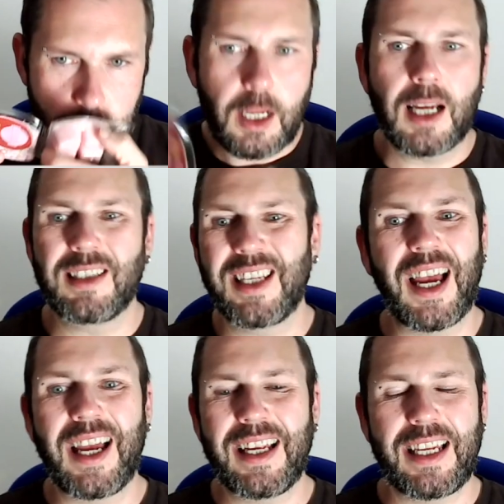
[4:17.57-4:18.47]
And yeah,
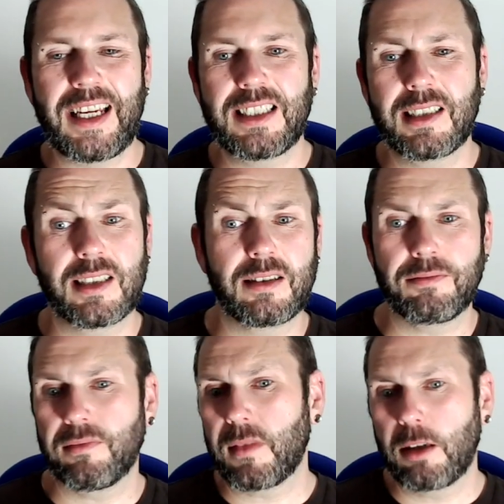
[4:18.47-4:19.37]
it is
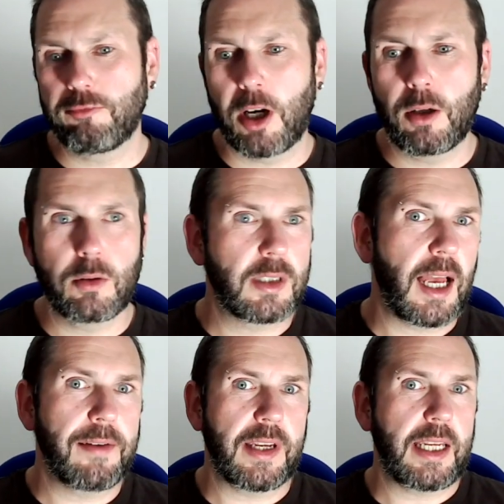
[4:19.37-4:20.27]
rose
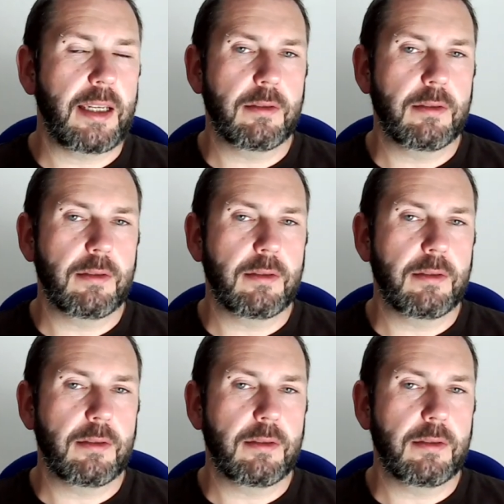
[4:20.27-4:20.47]
heavy,